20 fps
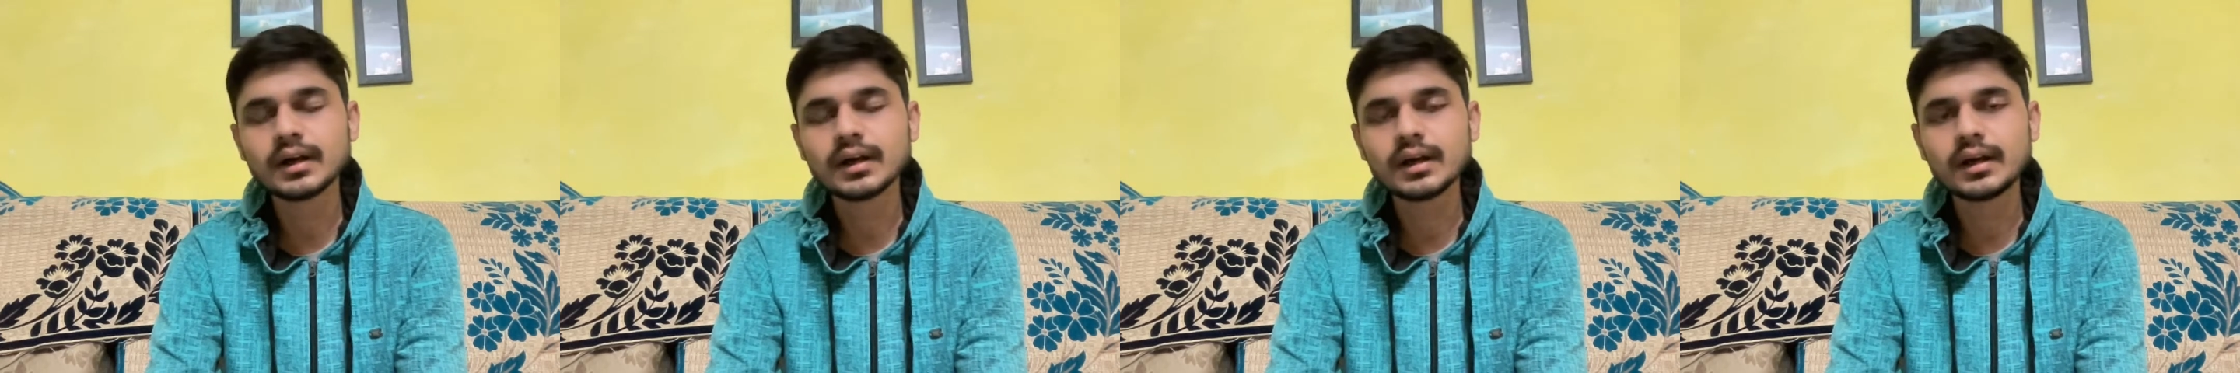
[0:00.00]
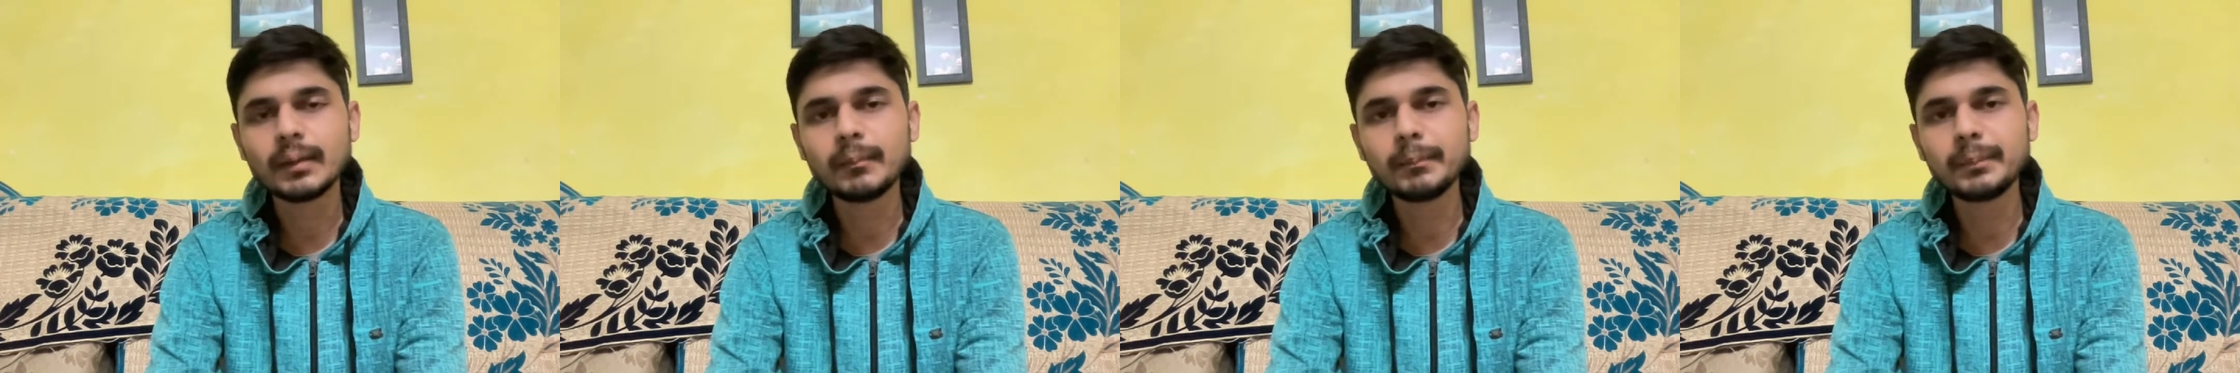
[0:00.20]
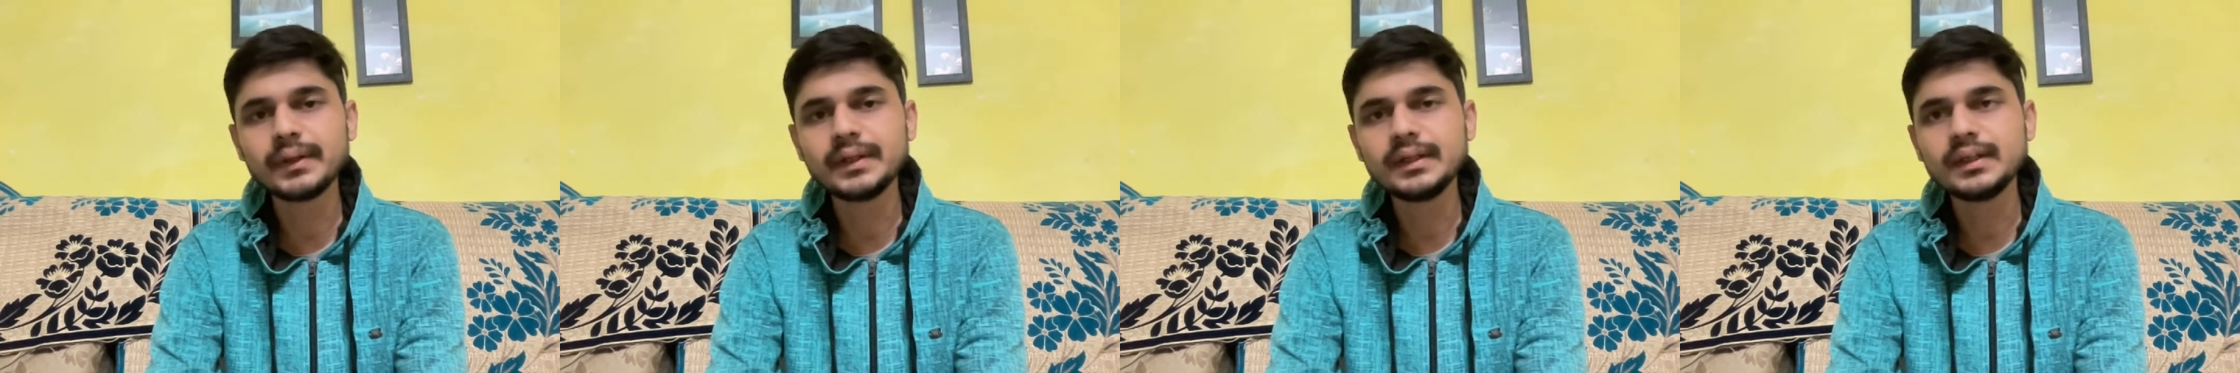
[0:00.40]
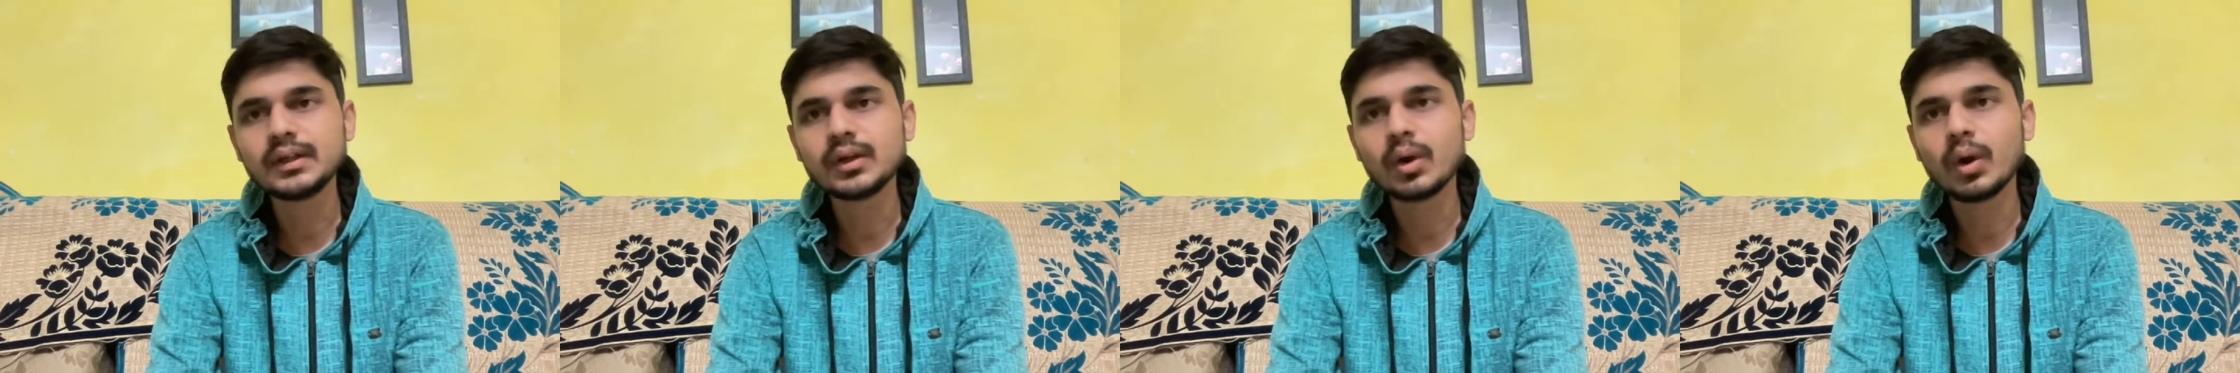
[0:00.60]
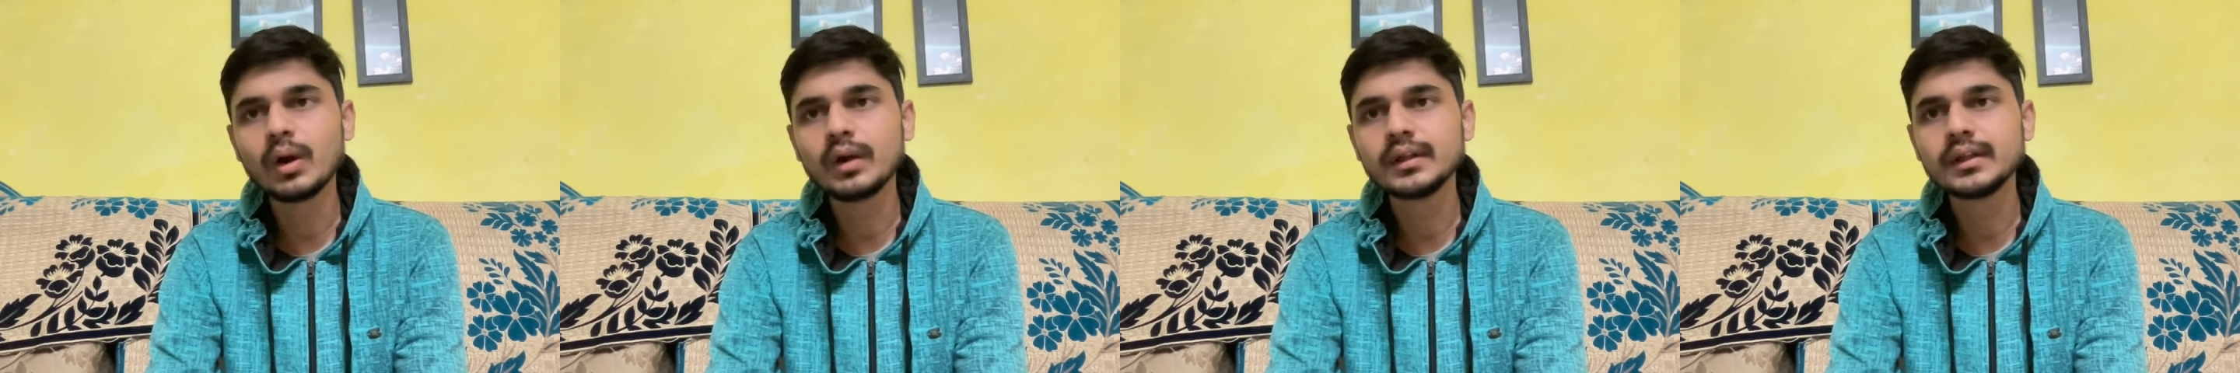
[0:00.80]
company
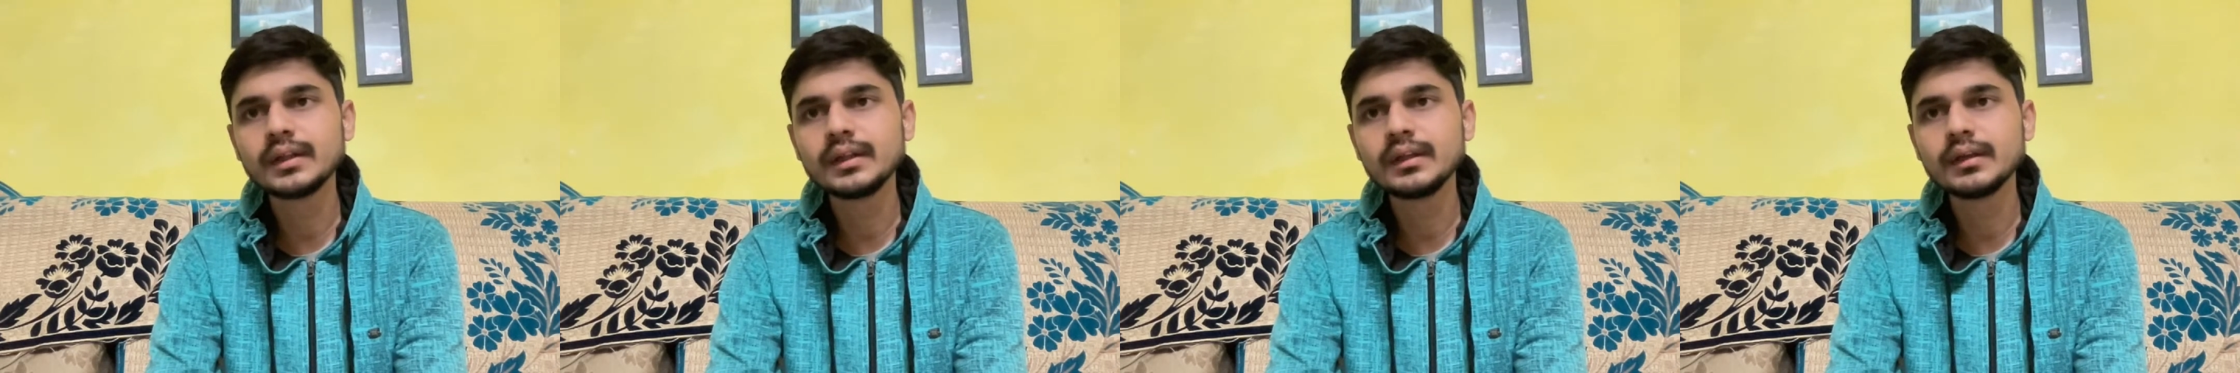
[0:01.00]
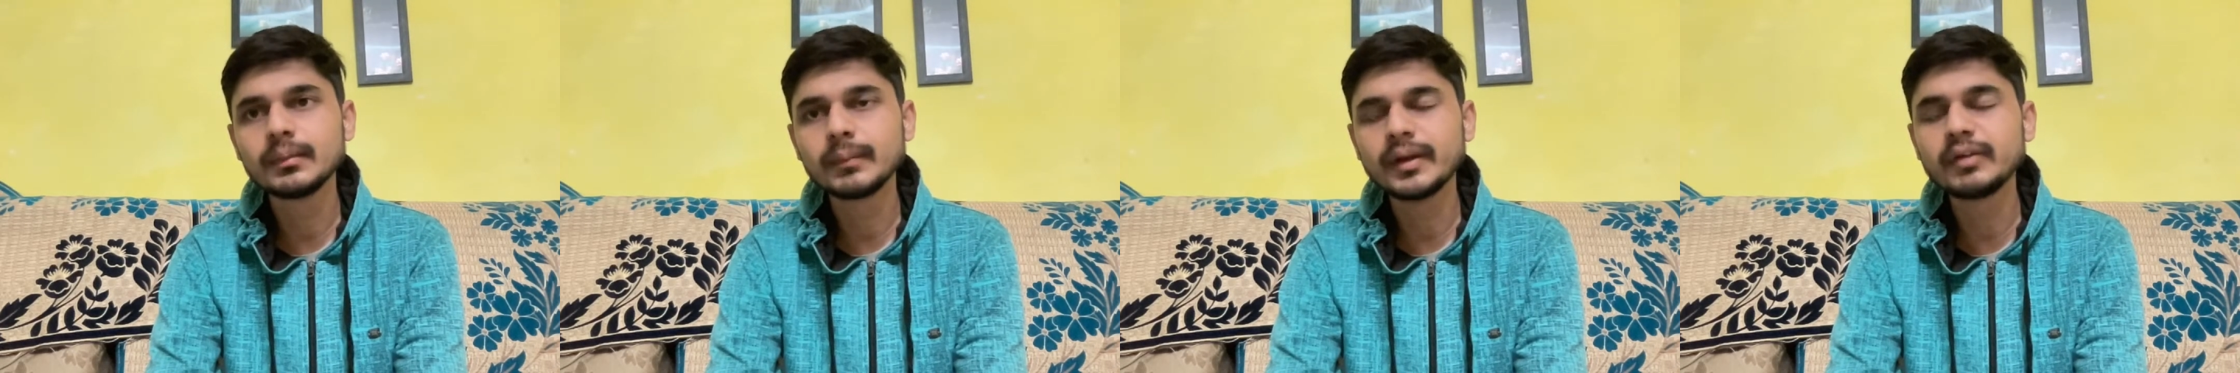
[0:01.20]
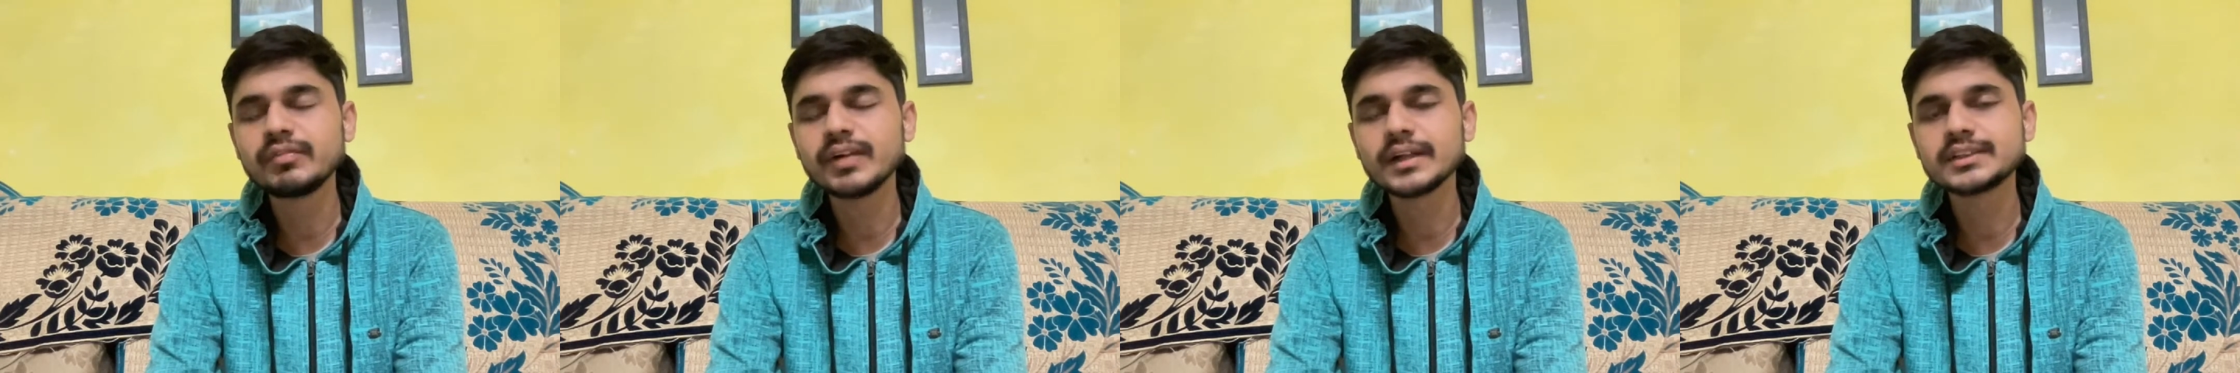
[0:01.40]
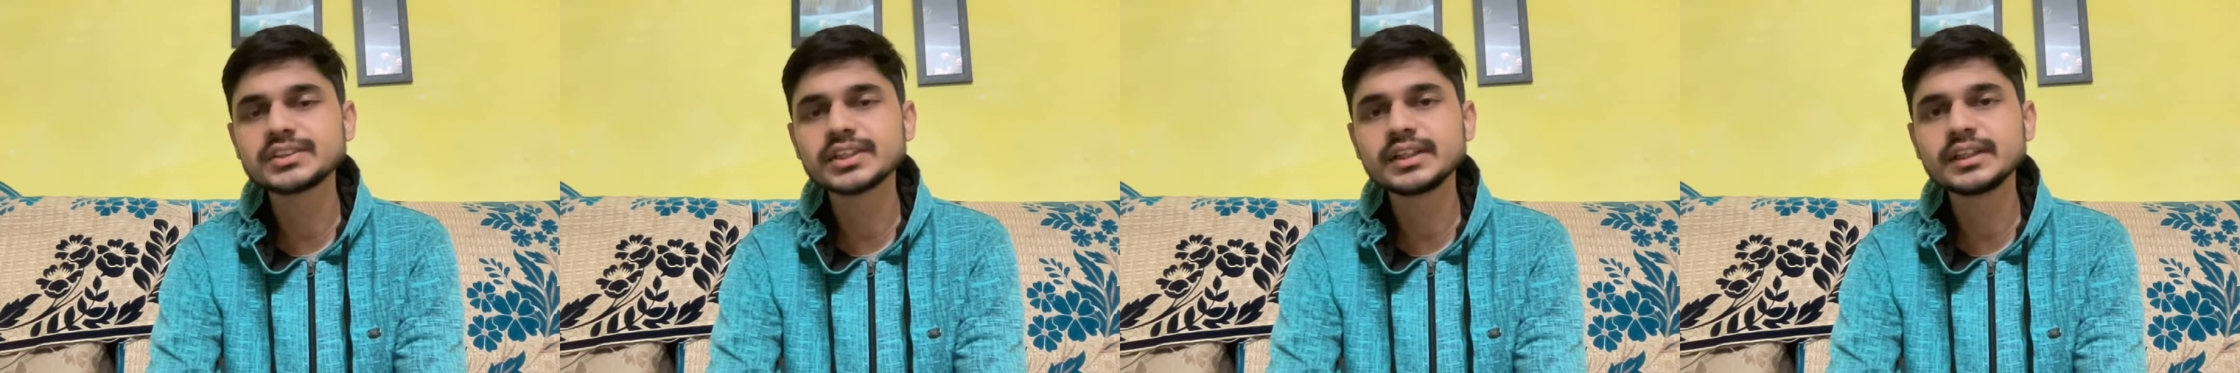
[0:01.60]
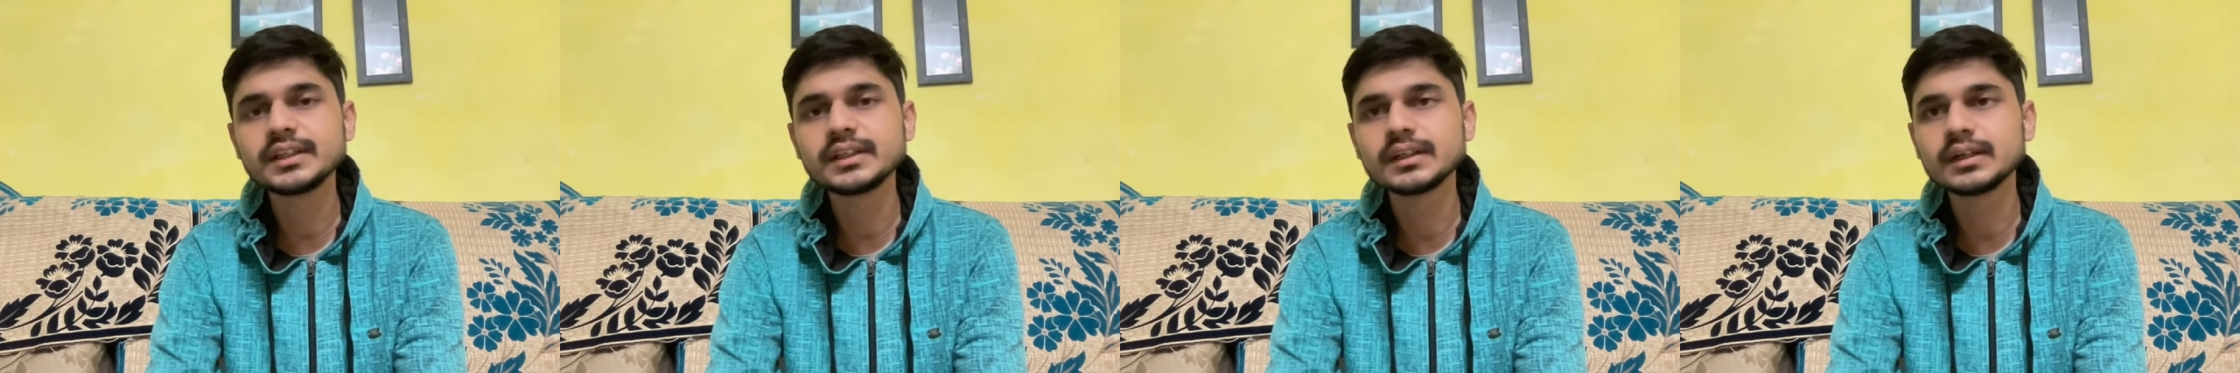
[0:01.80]
called the
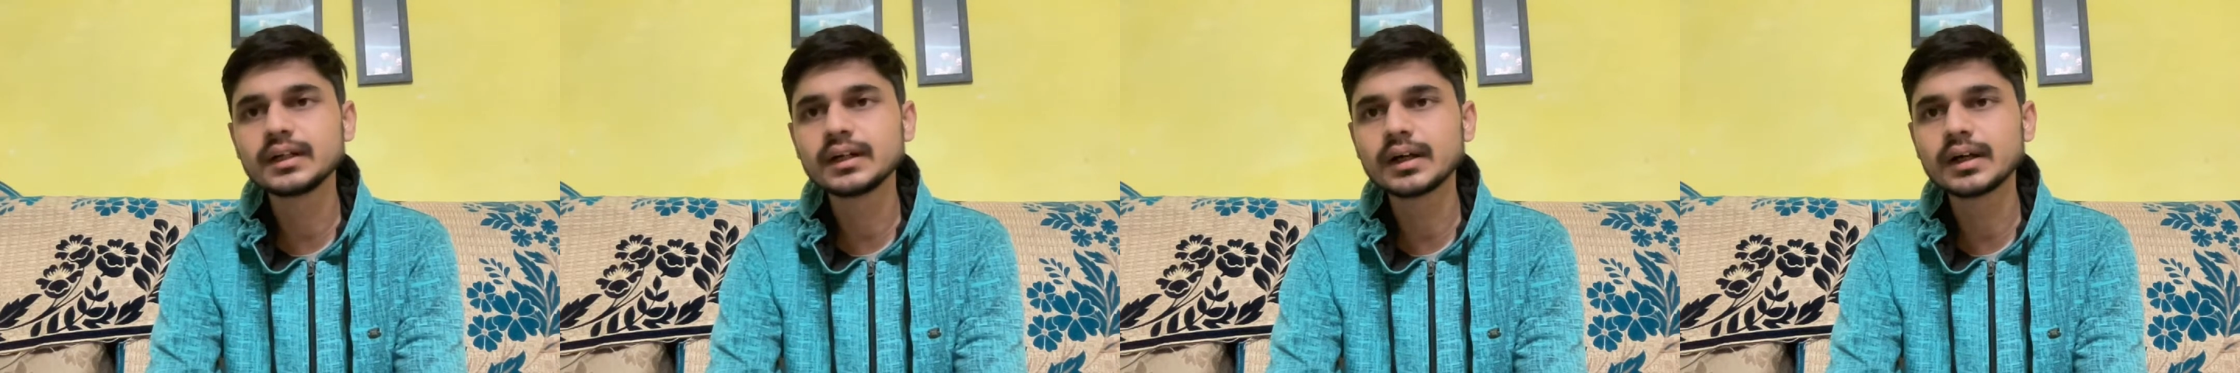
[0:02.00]
manufacturing